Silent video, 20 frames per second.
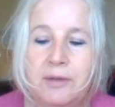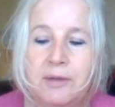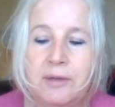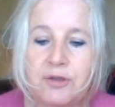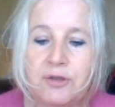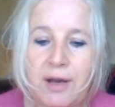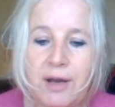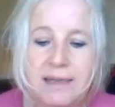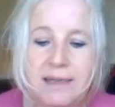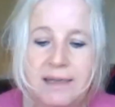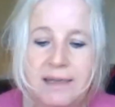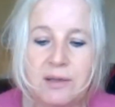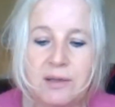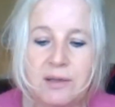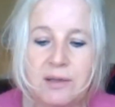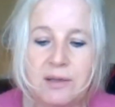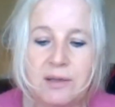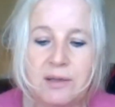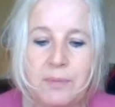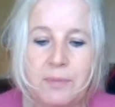trend at the
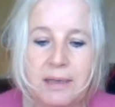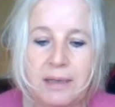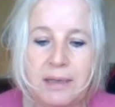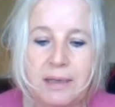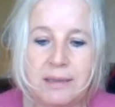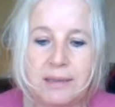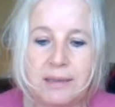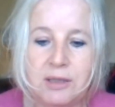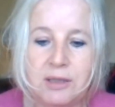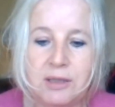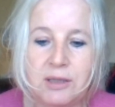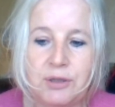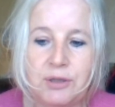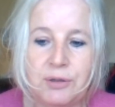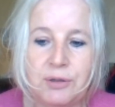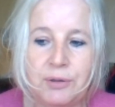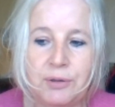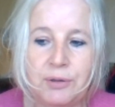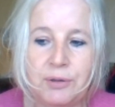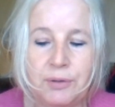moment is
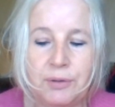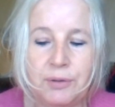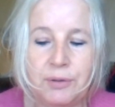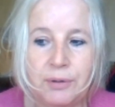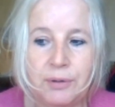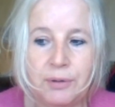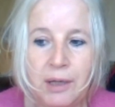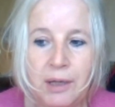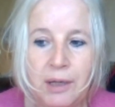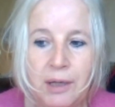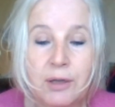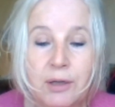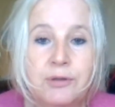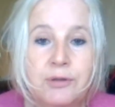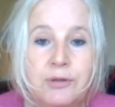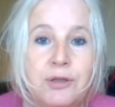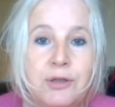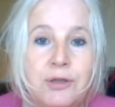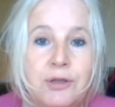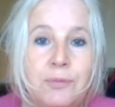to
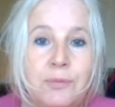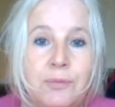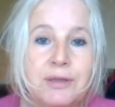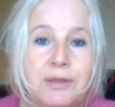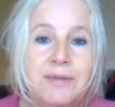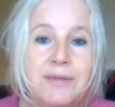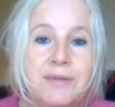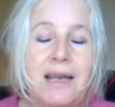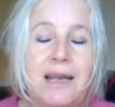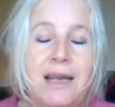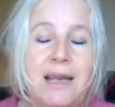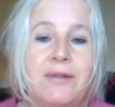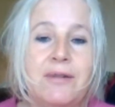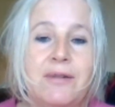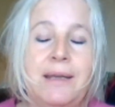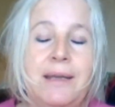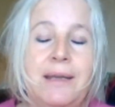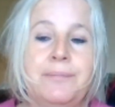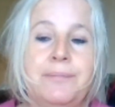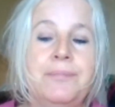consume lots of
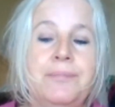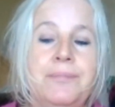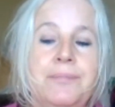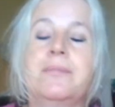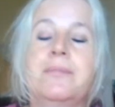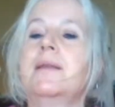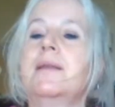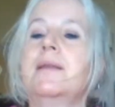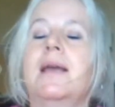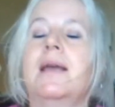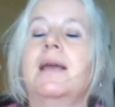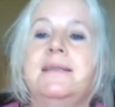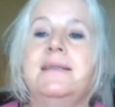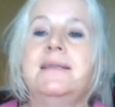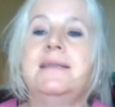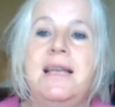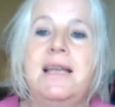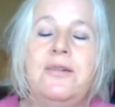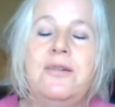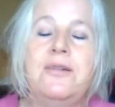celery. And
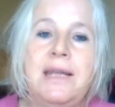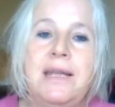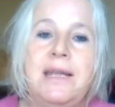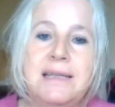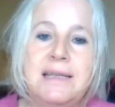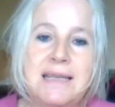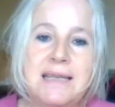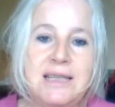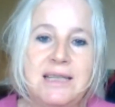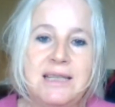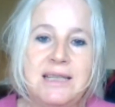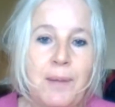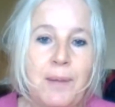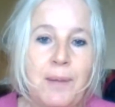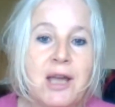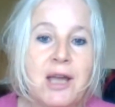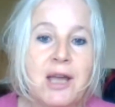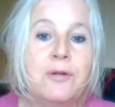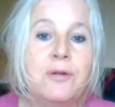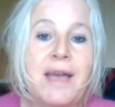celery contains
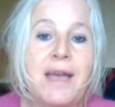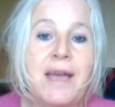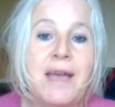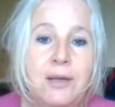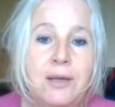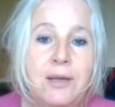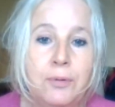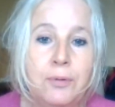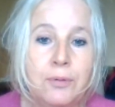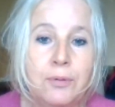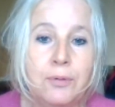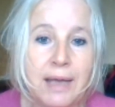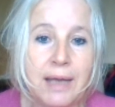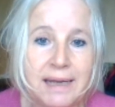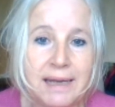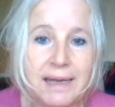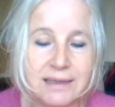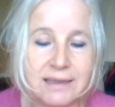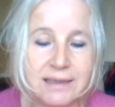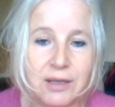bioavailable organic
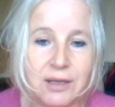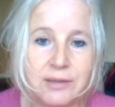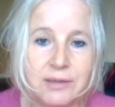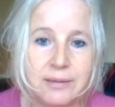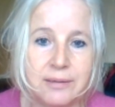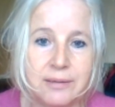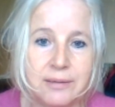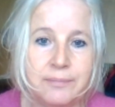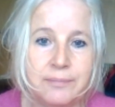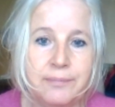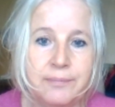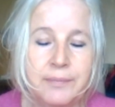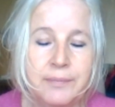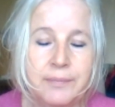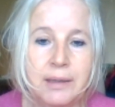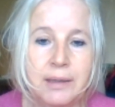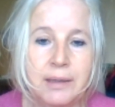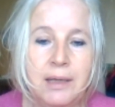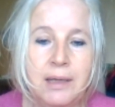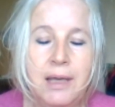sodium.
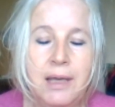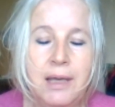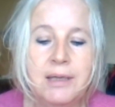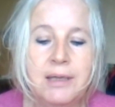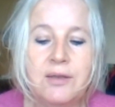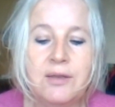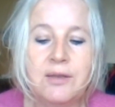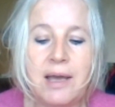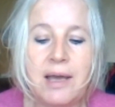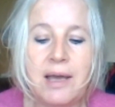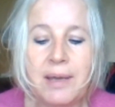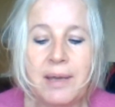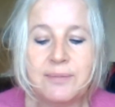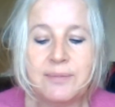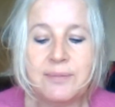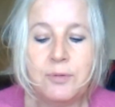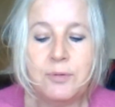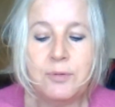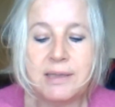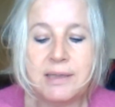So that makes more
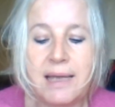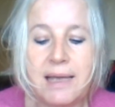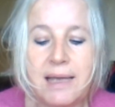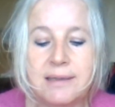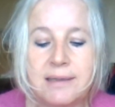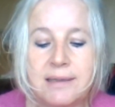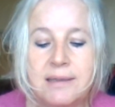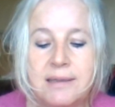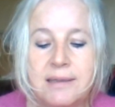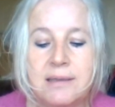sense